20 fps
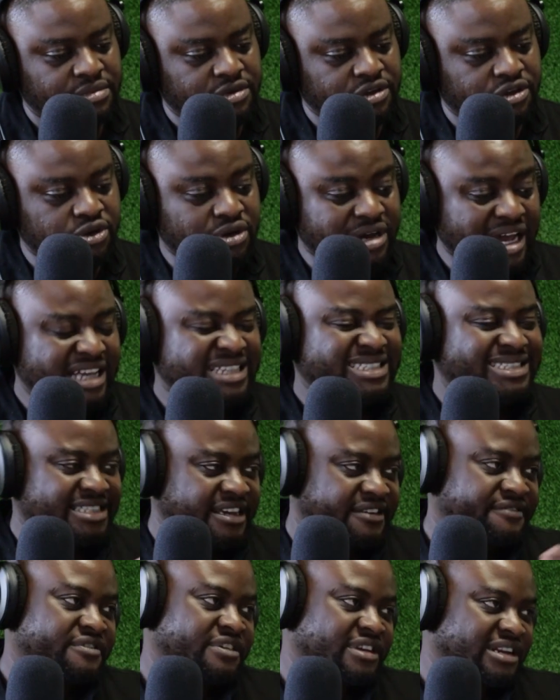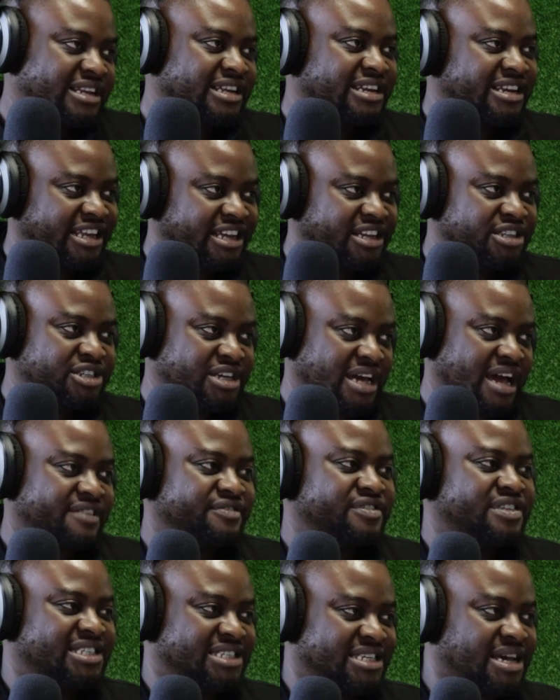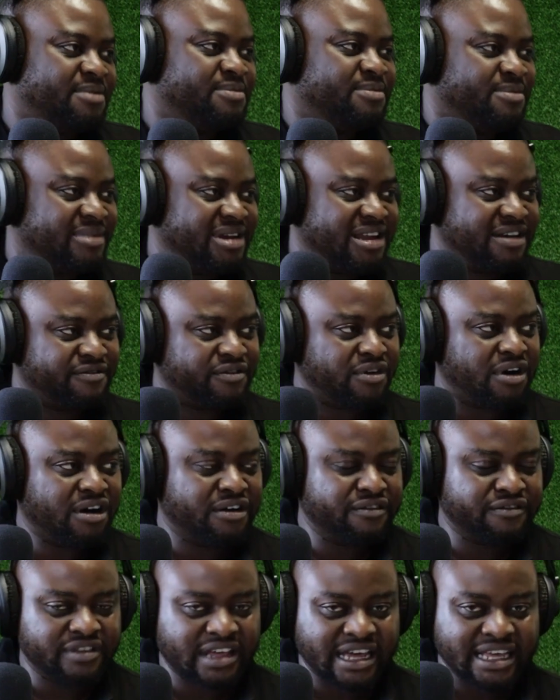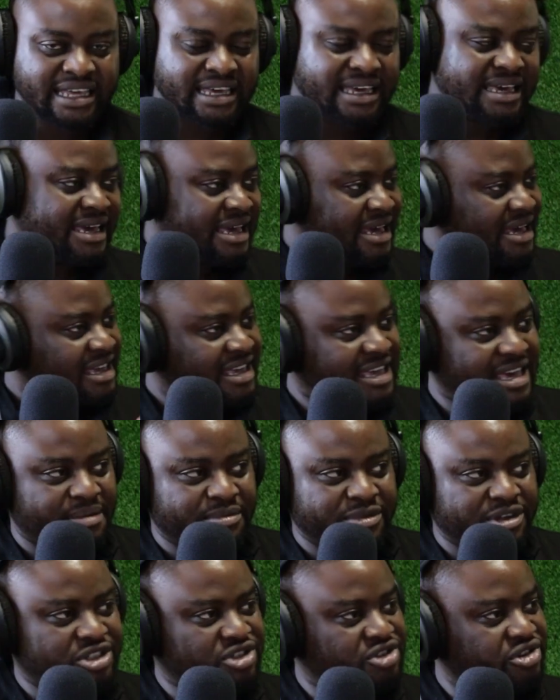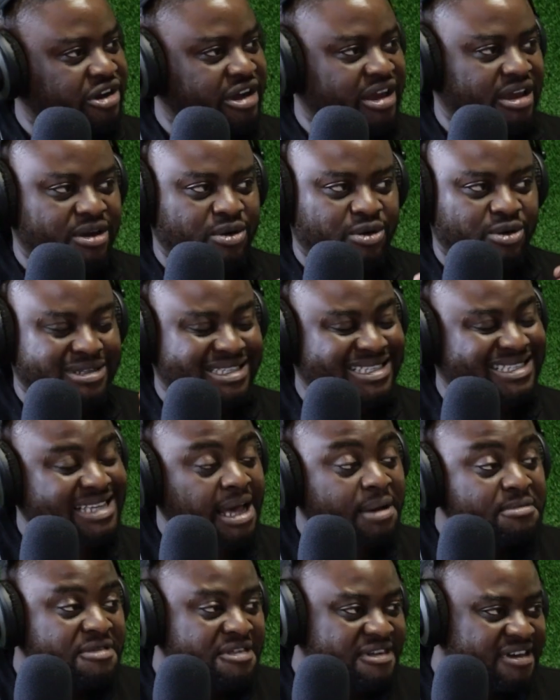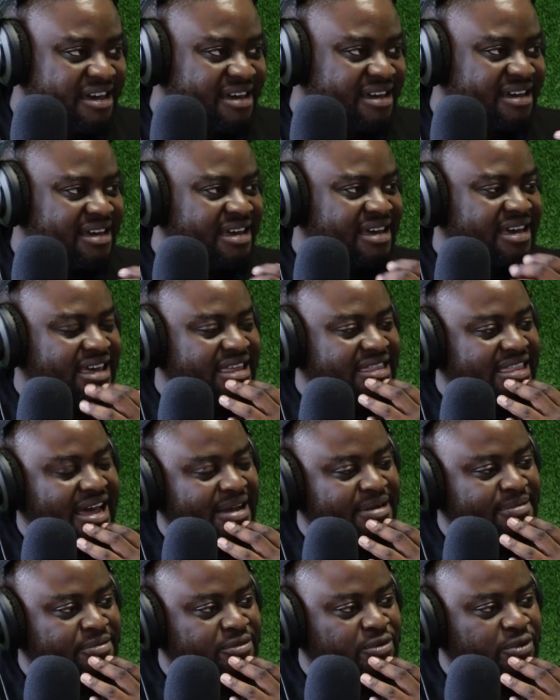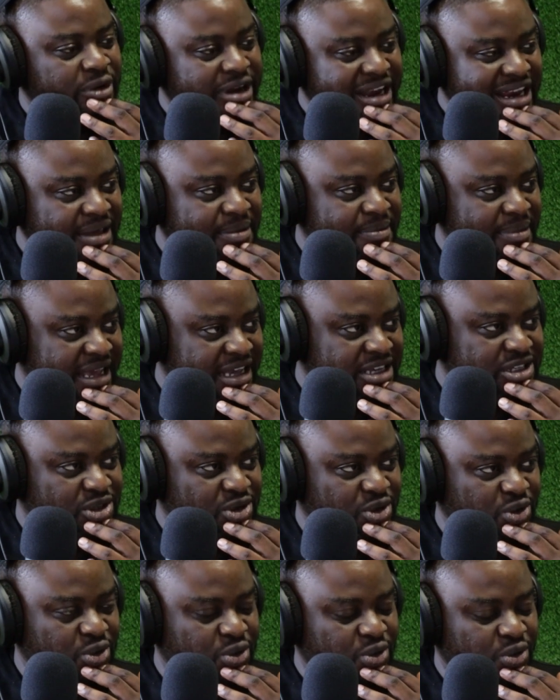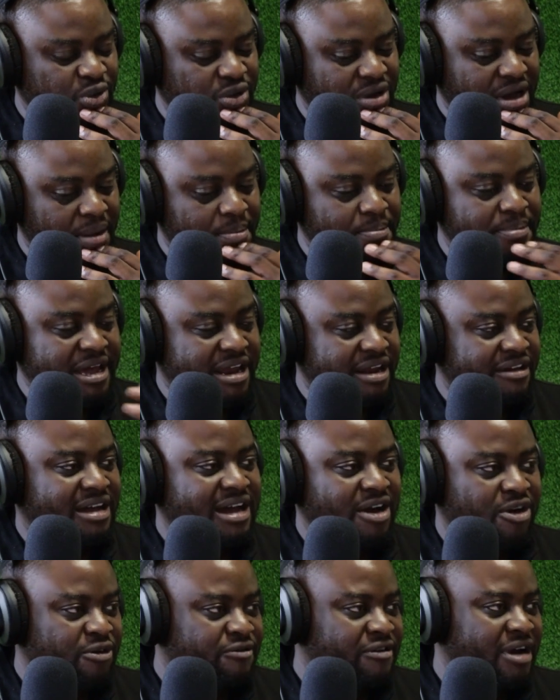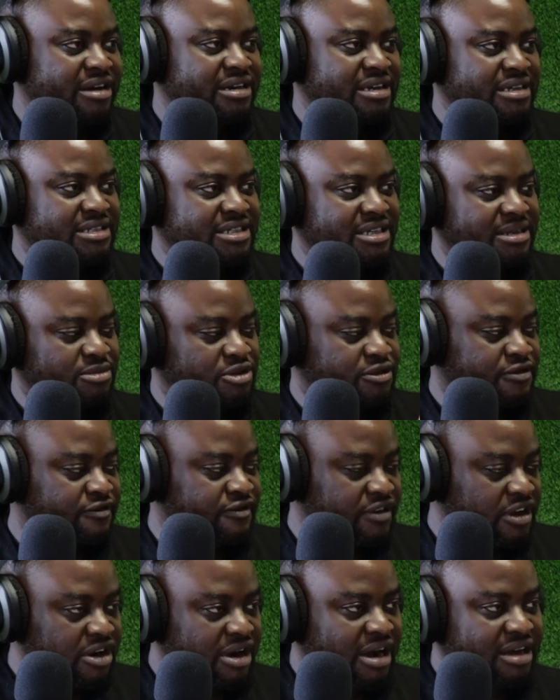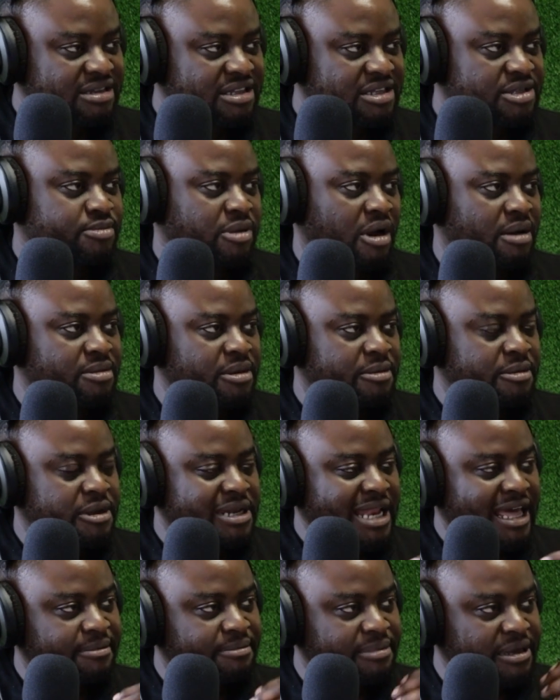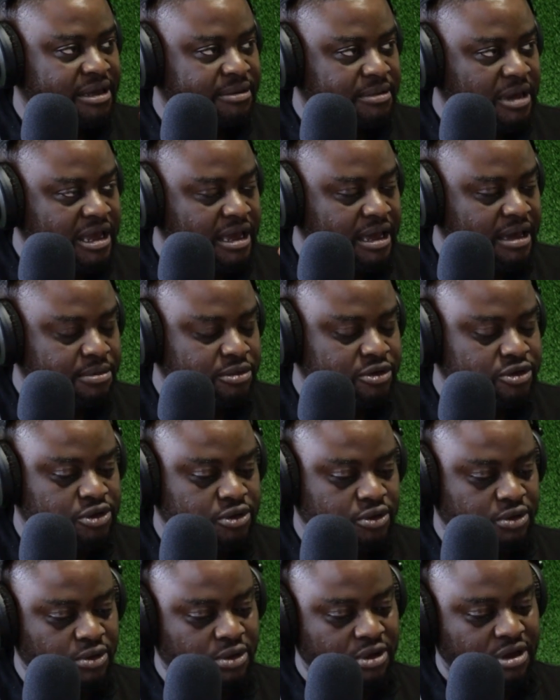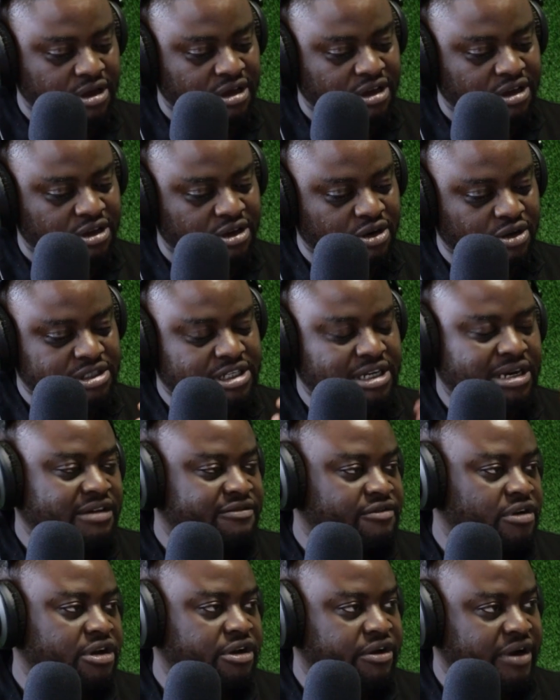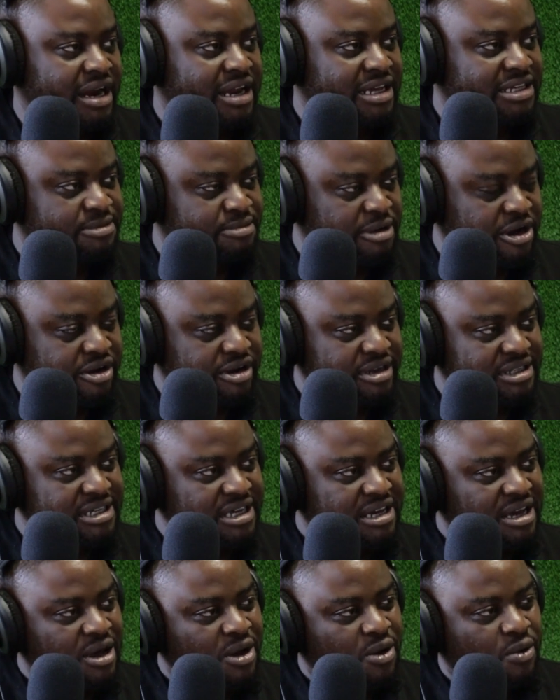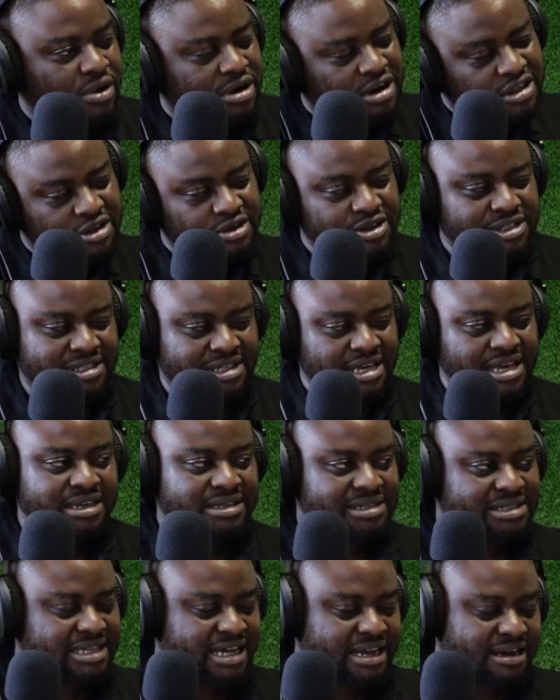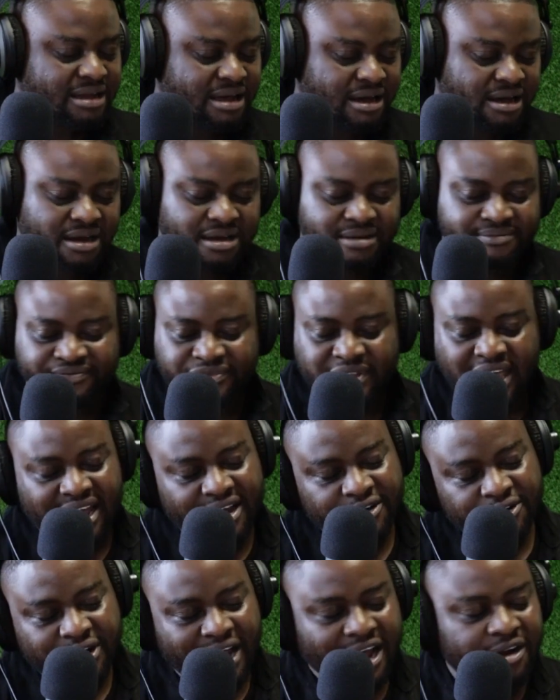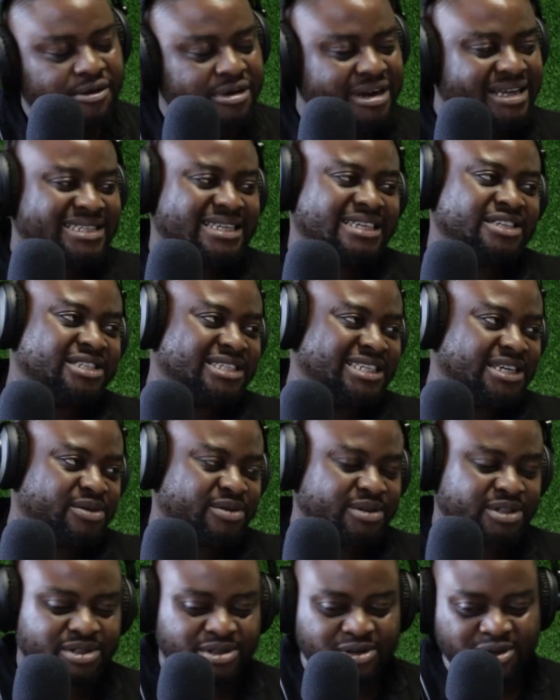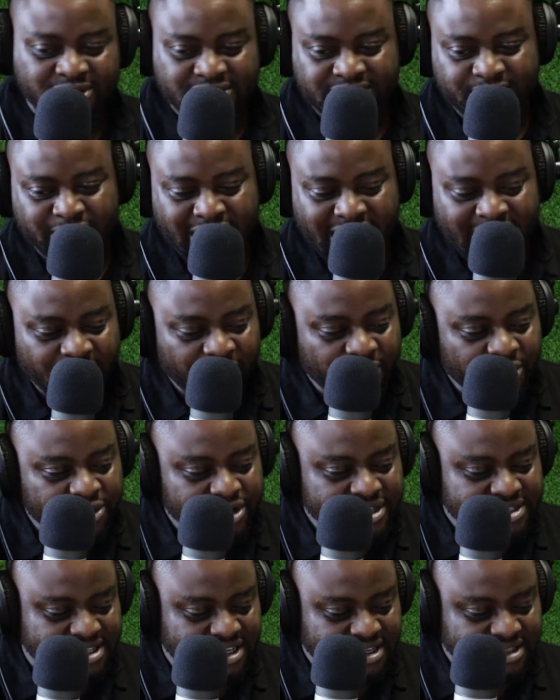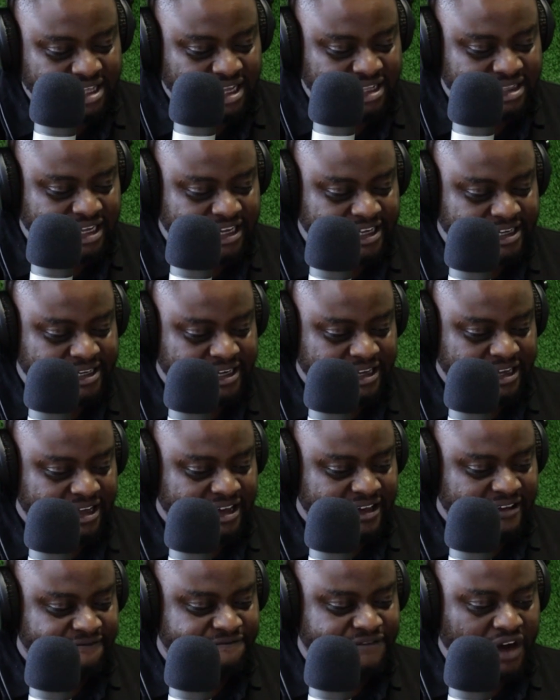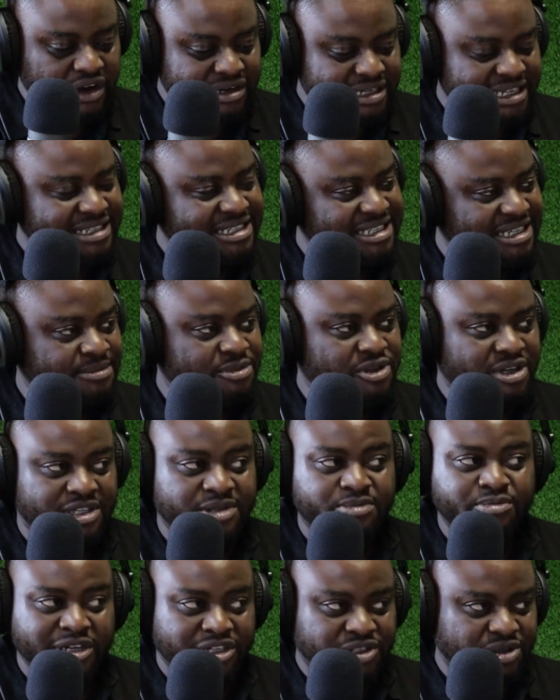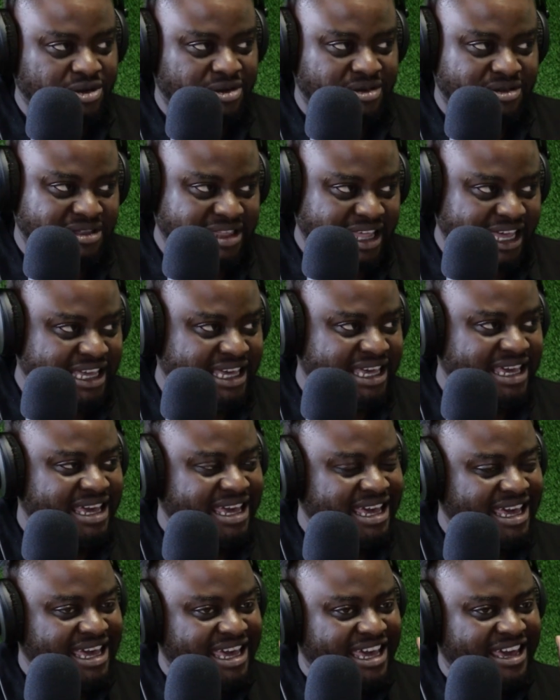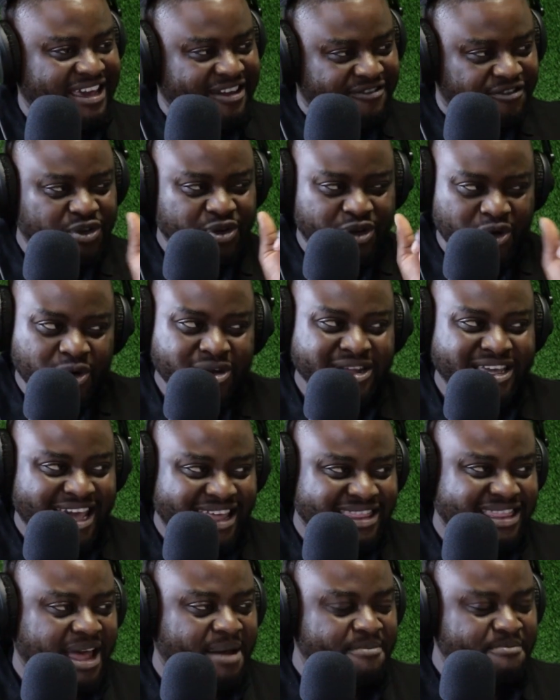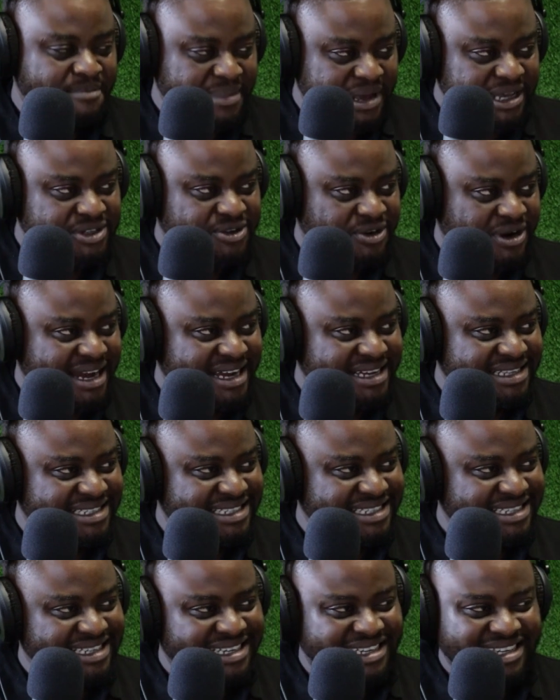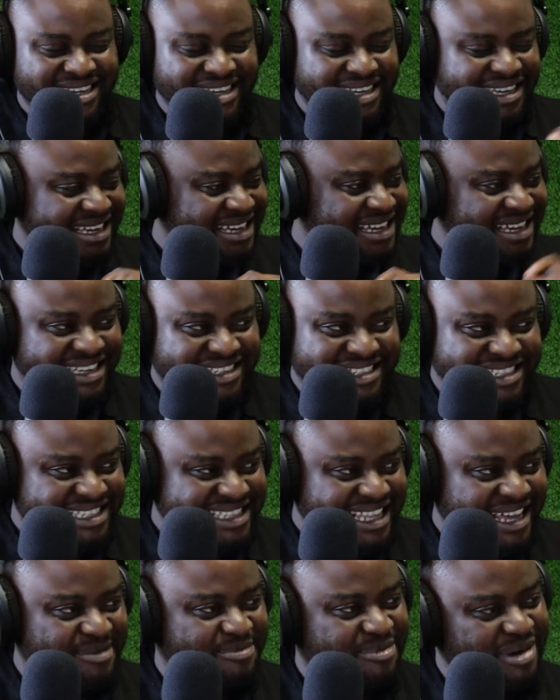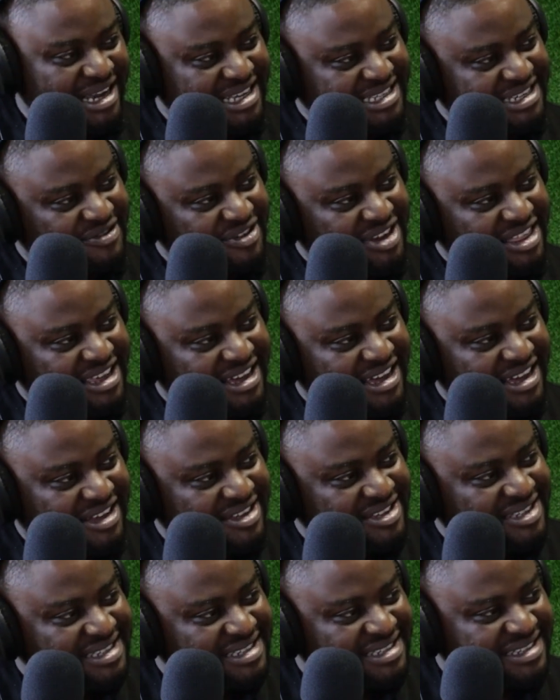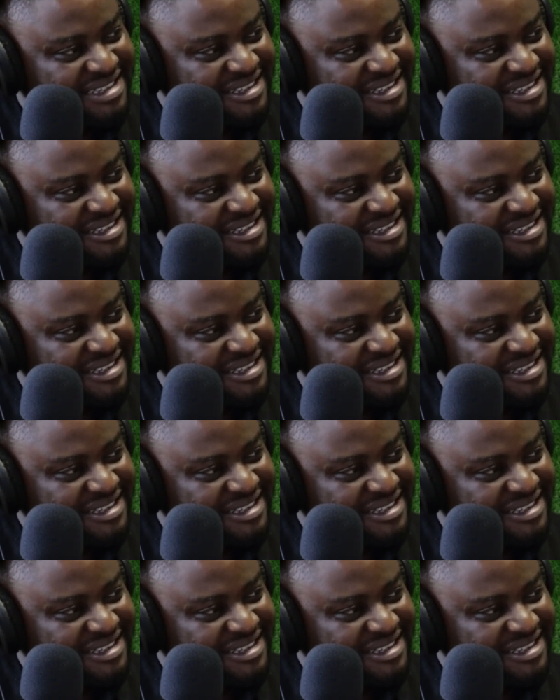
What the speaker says: you guys definitely need to have some level of like chemistry or something that really makes you a better co-founding team to figure out this problem and like be able to deliver a great experience. What are those things that are, I don't want to say secret sauce, but I always think that like founding teams are special. Like if you don't get that mix right, it just like breaks everything else.